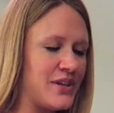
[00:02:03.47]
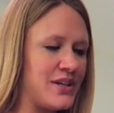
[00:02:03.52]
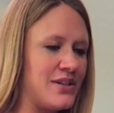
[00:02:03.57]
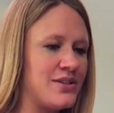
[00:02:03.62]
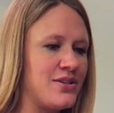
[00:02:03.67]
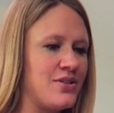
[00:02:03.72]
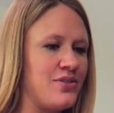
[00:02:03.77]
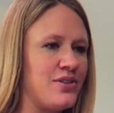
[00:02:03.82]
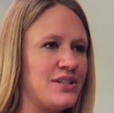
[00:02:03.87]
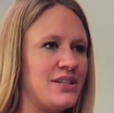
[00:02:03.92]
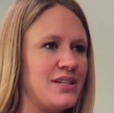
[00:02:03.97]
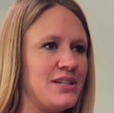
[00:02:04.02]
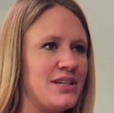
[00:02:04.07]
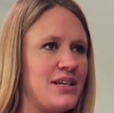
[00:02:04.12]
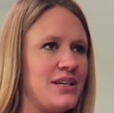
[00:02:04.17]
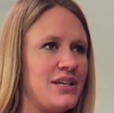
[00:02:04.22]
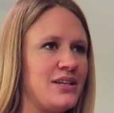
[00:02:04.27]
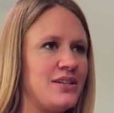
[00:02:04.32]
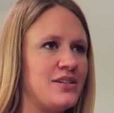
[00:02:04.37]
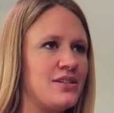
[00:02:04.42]
And so this is
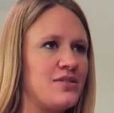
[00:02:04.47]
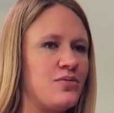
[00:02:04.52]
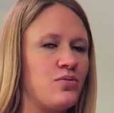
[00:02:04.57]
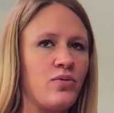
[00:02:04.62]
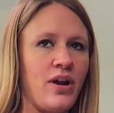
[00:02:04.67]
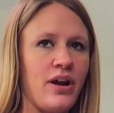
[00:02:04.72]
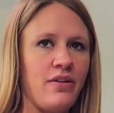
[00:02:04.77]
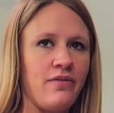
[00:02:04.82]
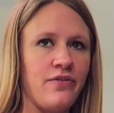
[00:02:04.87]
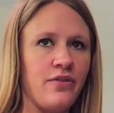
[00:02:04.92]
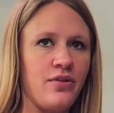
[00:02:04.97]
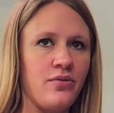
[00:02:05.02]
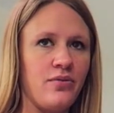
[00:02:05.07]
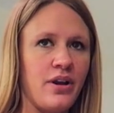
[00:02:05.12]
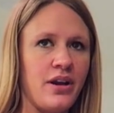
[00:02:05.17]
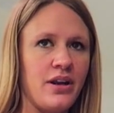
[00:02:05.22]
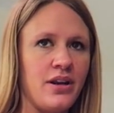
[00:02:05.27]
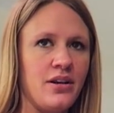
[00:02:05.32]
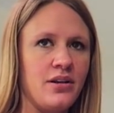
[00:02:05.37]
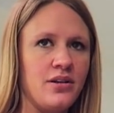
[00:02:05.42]
his right foot,
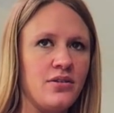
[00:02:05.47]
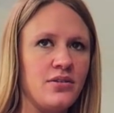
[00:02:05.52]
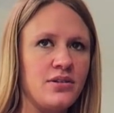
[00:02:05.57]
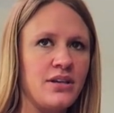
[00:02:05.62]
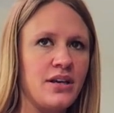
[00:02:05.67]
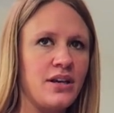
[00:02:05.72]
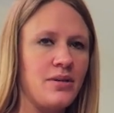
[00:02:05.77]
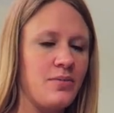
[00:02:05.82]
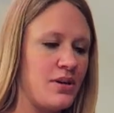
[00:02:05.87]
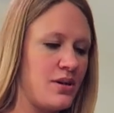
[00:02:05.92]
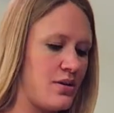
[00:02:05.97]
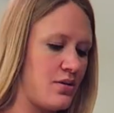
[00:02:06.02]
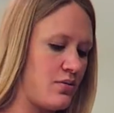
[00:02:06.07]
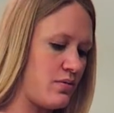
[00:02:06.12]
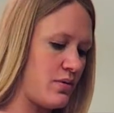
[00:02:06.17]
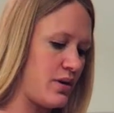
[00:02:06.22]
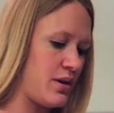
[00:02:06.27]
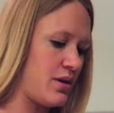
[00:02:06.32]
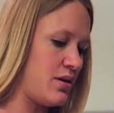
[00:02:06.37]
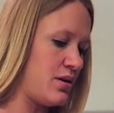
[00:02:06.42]
right? Mm -hmm.
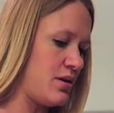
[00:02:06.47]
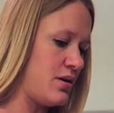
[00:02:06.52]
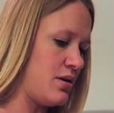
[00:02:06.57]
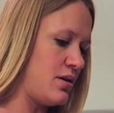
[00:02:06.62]
Wait.